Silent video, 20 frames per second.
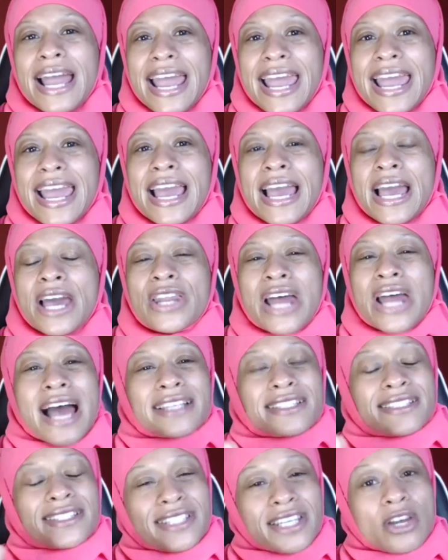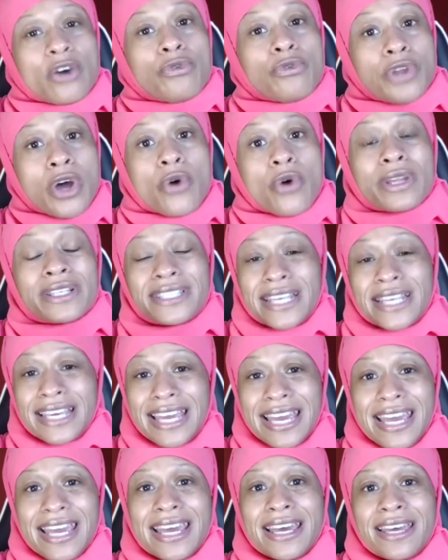and i still notice
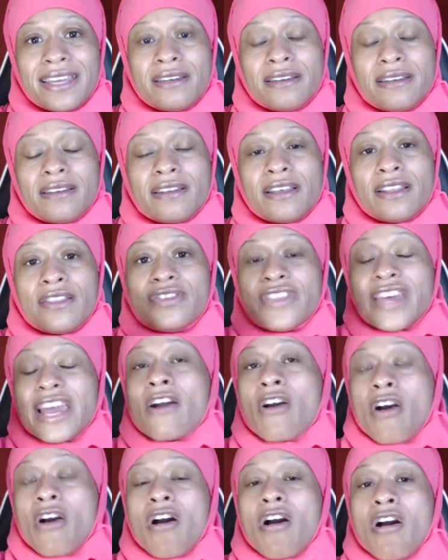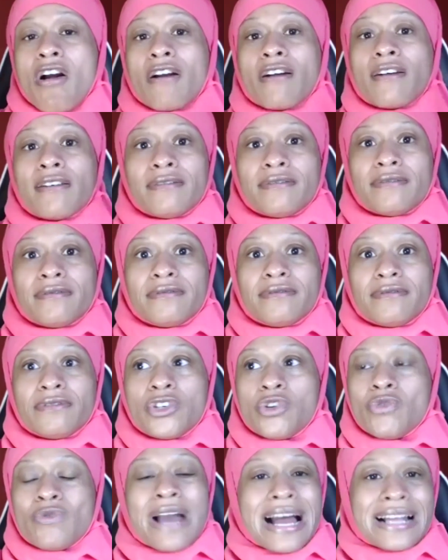again there are
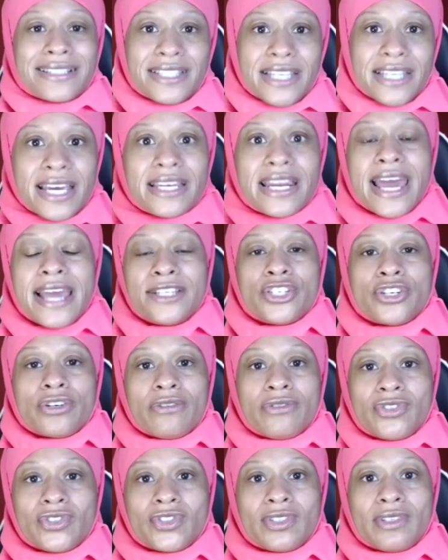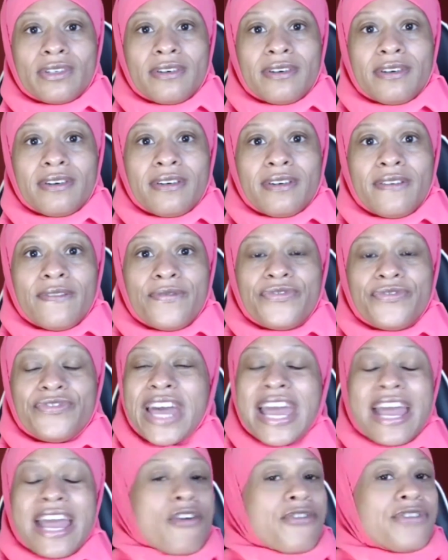you got teenagers
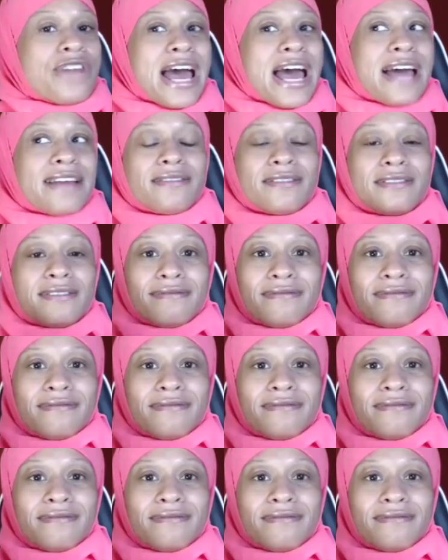they are not